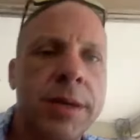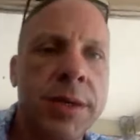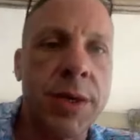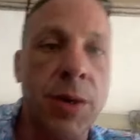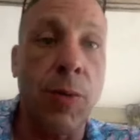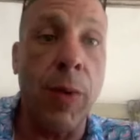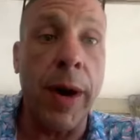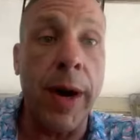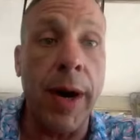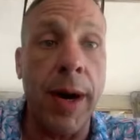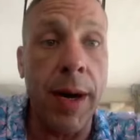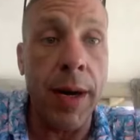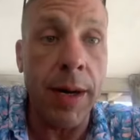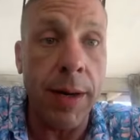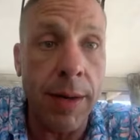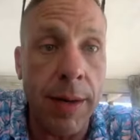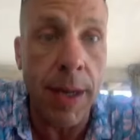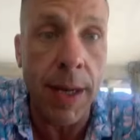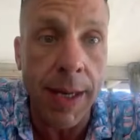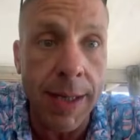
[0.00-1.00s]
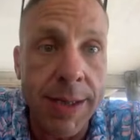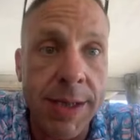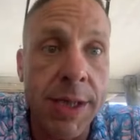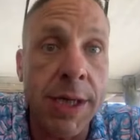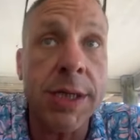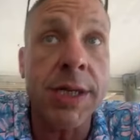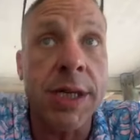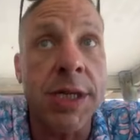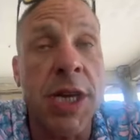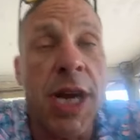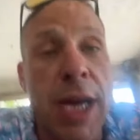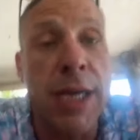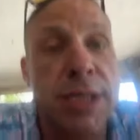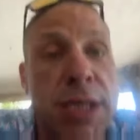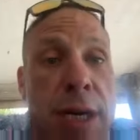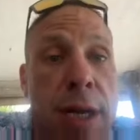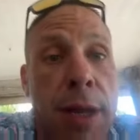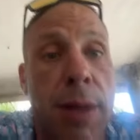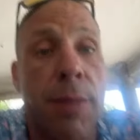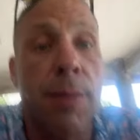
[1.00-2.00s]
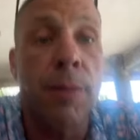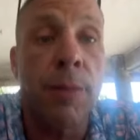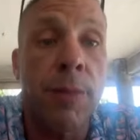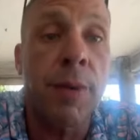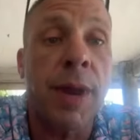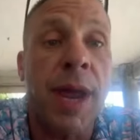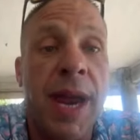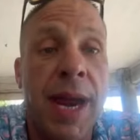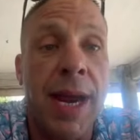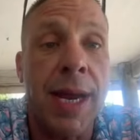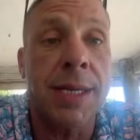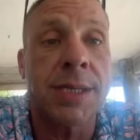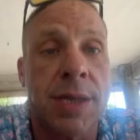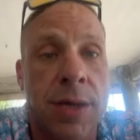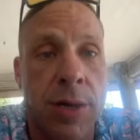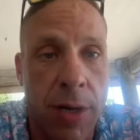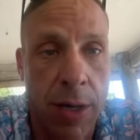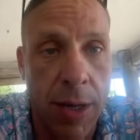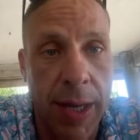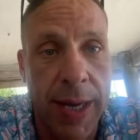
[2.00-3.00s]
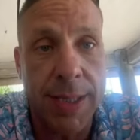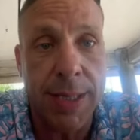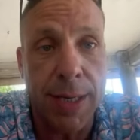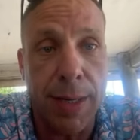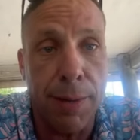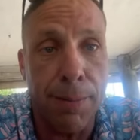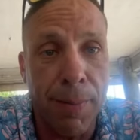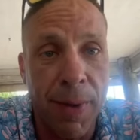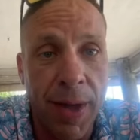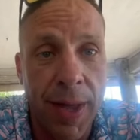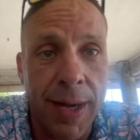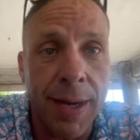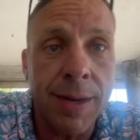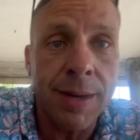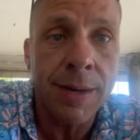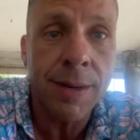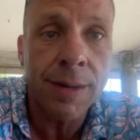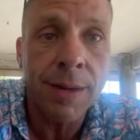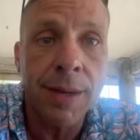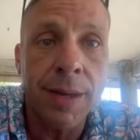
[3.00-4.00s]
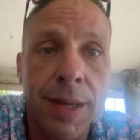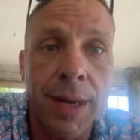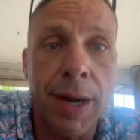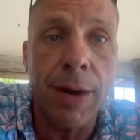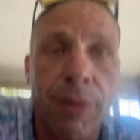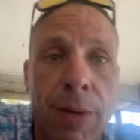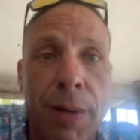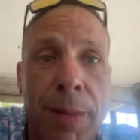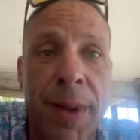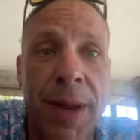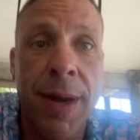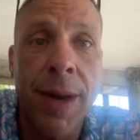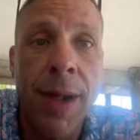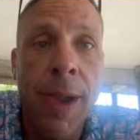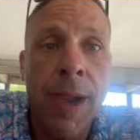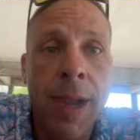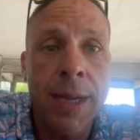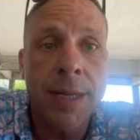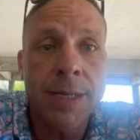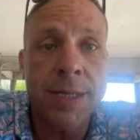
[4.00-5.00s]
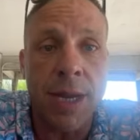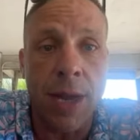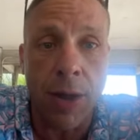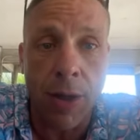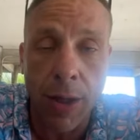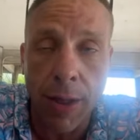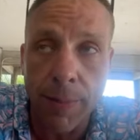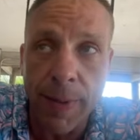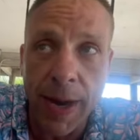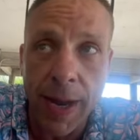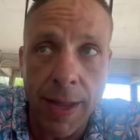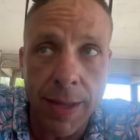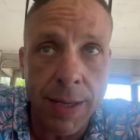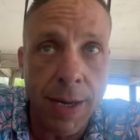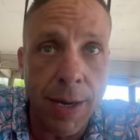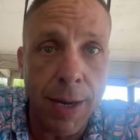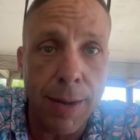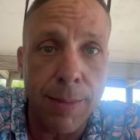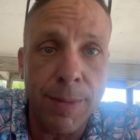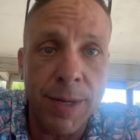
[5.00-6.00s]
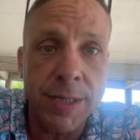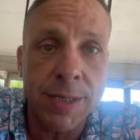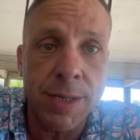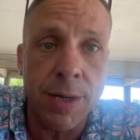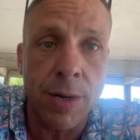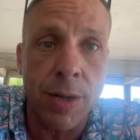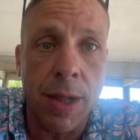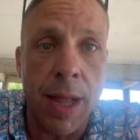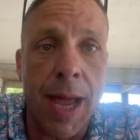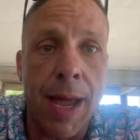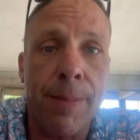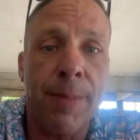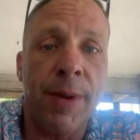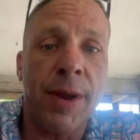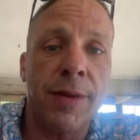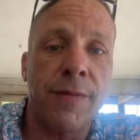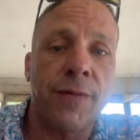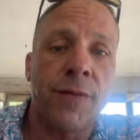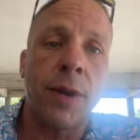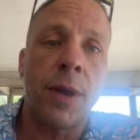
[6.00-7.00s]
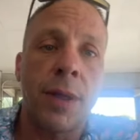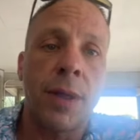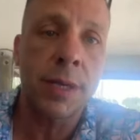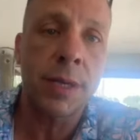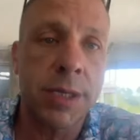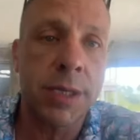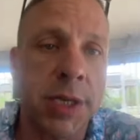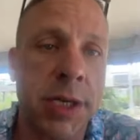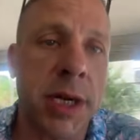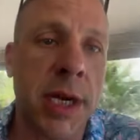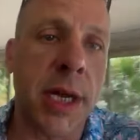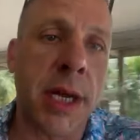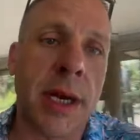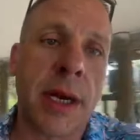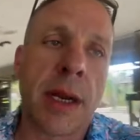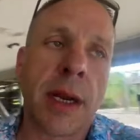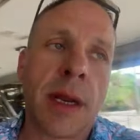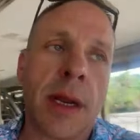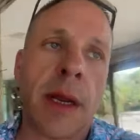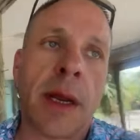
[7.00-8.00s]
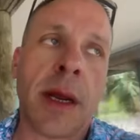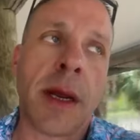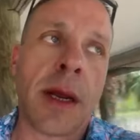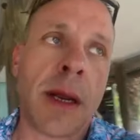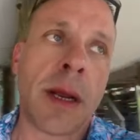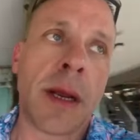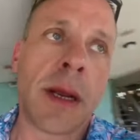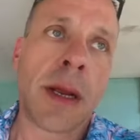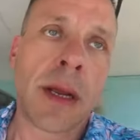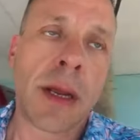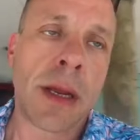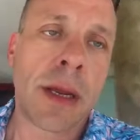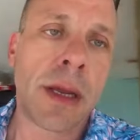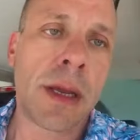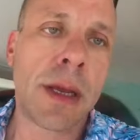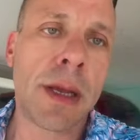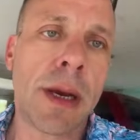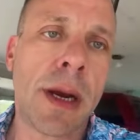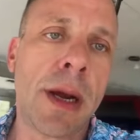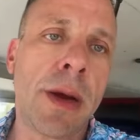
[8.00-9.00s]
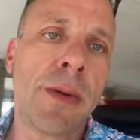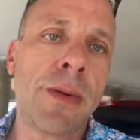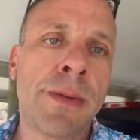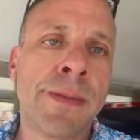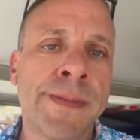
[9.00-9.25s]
to where it's just a changing of the hands that are collecting the money. You know what I mean? It's all about companies that are lobbying for all this shit. You know,